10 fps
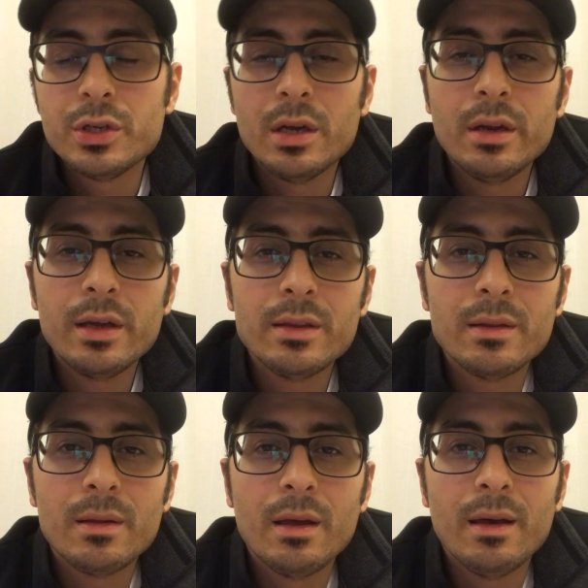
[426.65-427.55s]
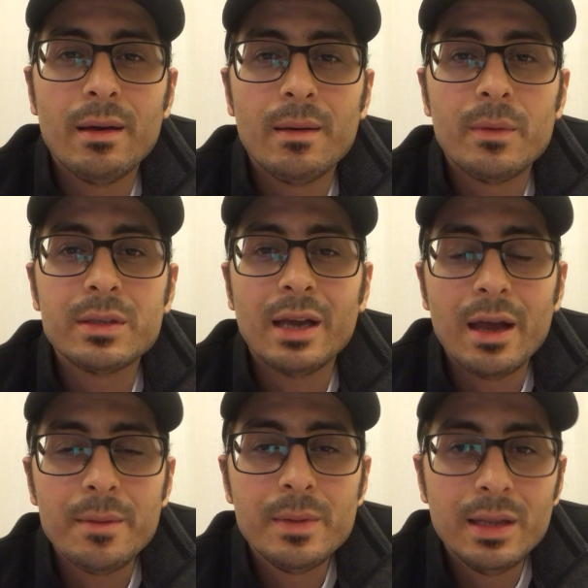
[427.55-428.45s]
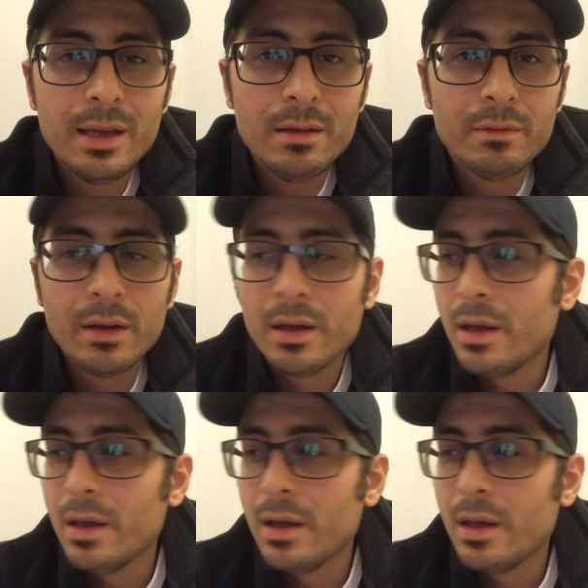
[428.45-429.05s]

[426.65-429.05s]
sharing what I believe